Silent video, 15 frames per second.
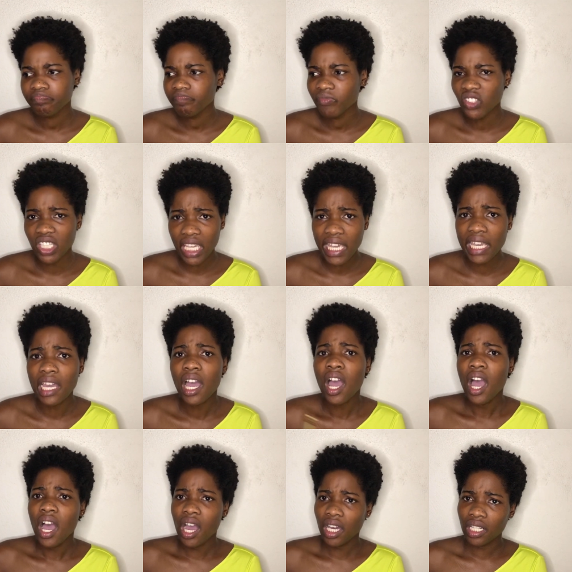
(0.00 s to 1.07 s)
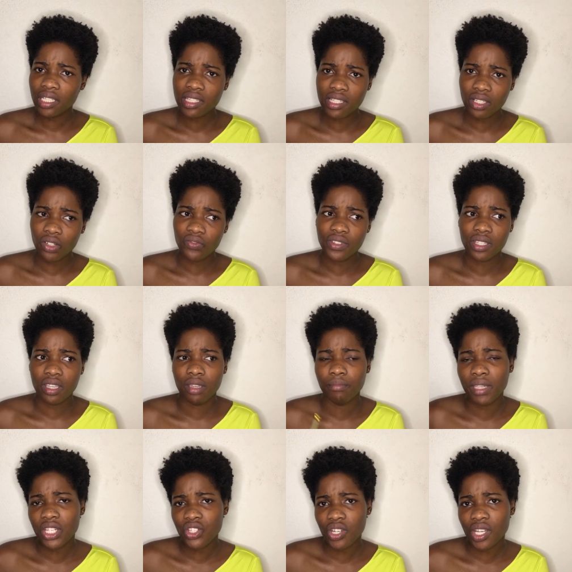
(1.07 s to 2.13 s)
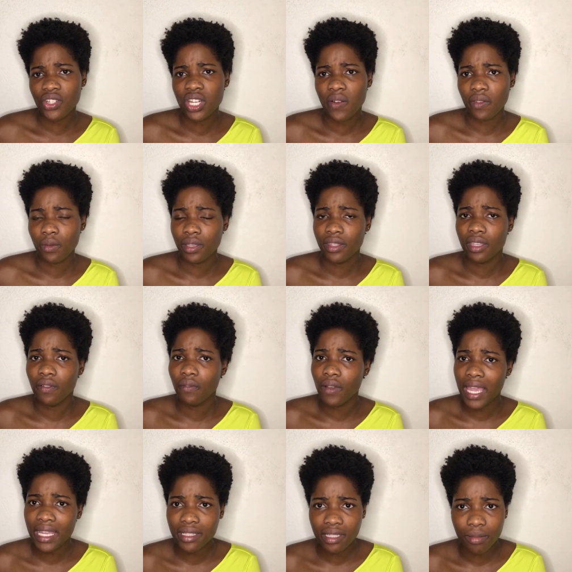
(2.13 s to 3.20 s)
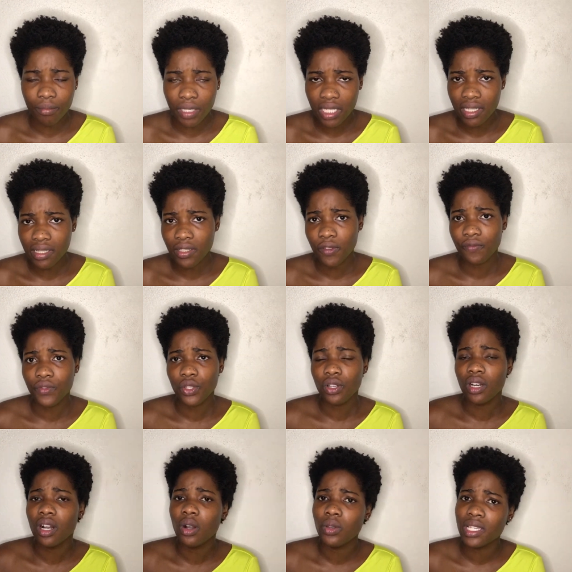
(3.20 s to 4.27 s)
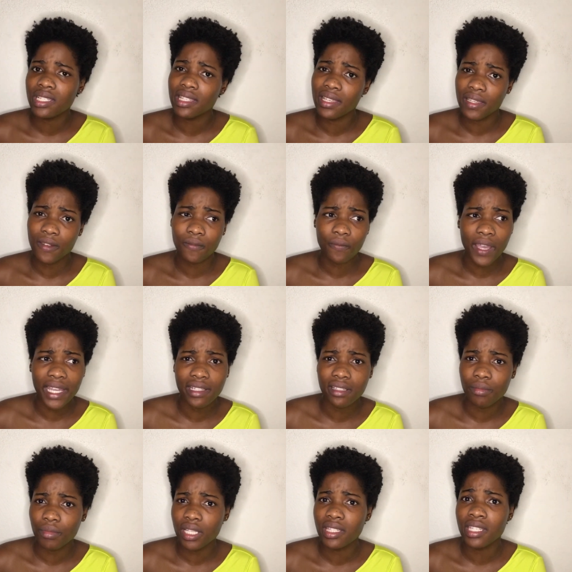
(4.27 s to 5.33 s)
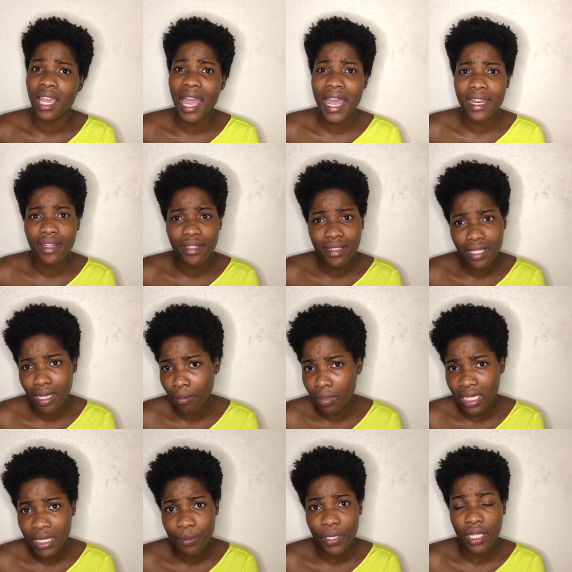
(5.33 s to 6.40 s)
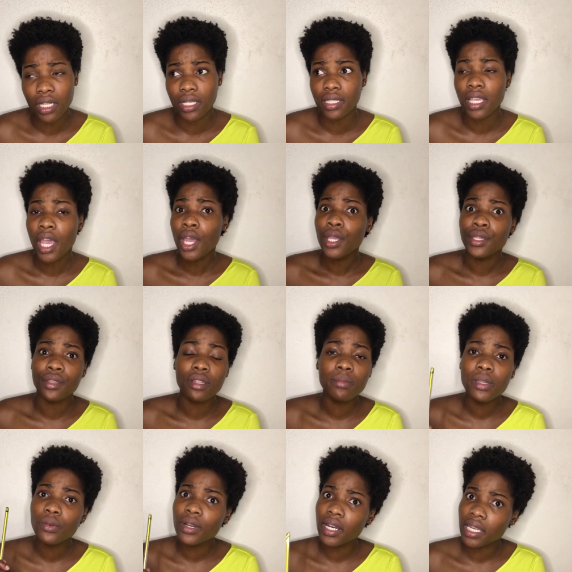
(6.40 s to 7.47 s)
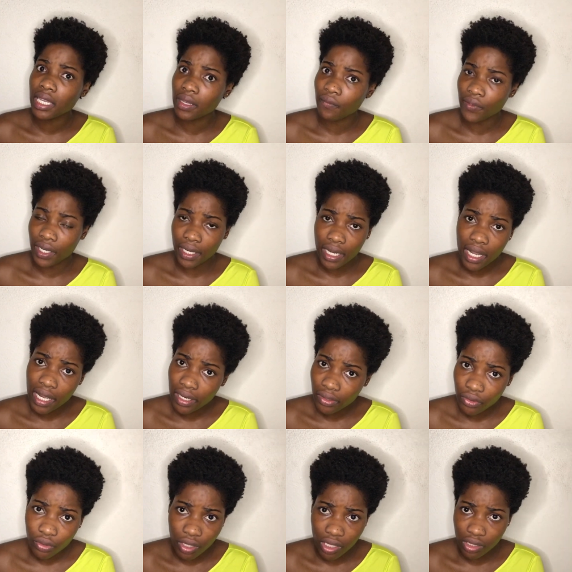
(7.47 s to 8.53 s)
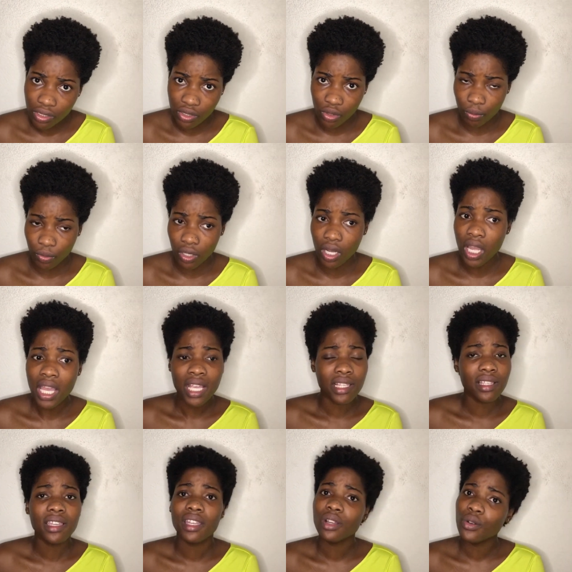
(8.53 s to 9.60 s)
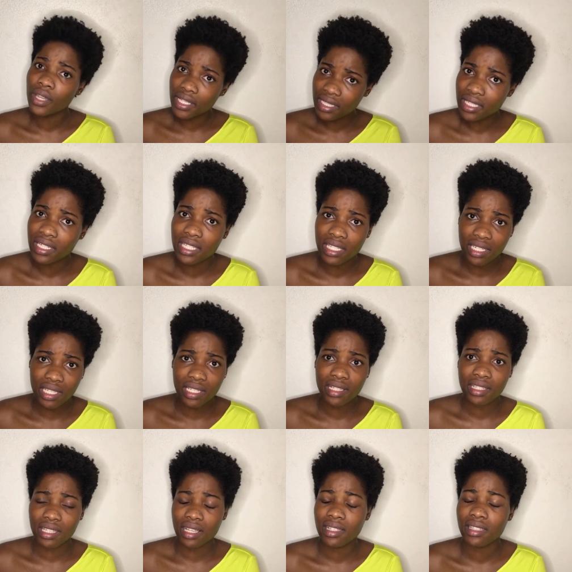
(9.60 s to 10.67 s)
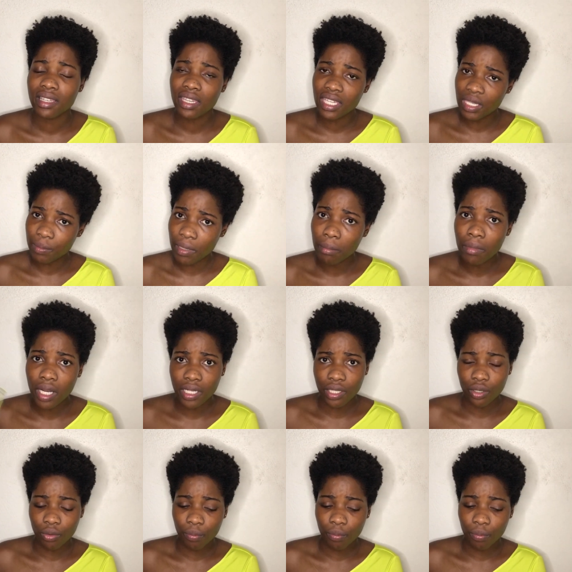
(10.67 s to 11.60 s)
Yeah, other stuff. So you make sure you travel with your vitamins if you're always taking vitamins, your iron tablets, because you'll be working very hard throughout the summer, so you're going to need these things to keep your body up